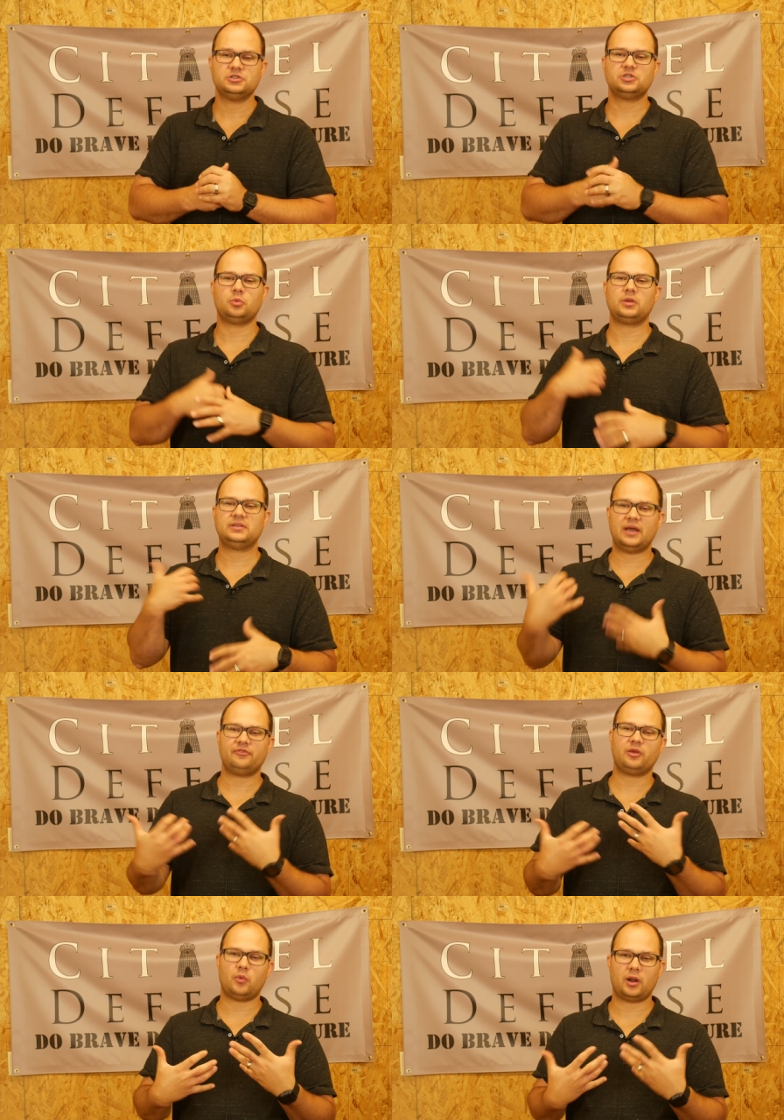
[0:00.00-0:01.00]
so we
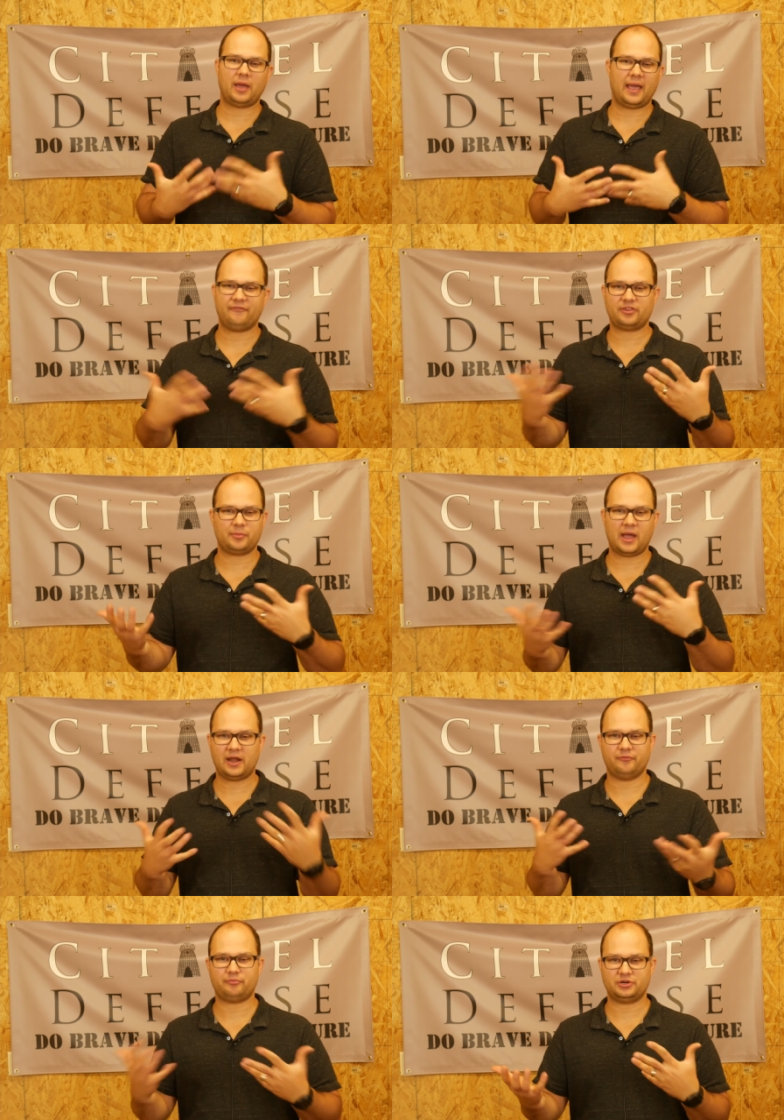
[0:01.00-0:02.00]
definitely wanna have some
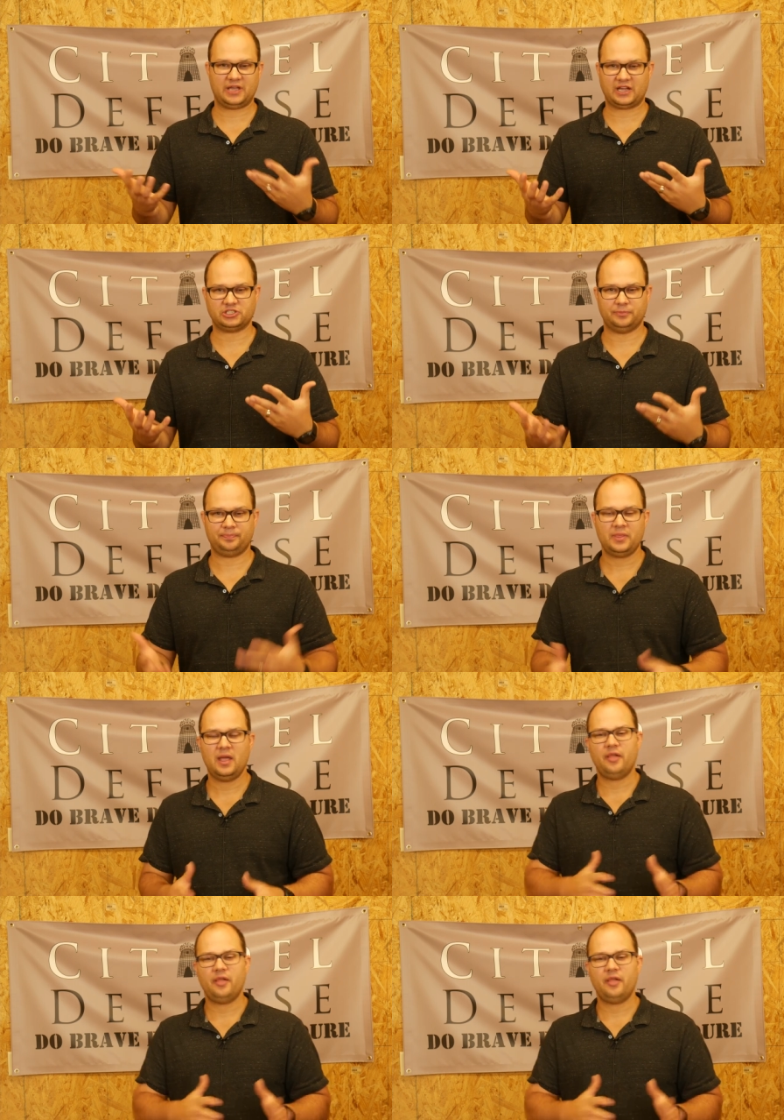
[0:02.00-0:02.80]
kind of protection.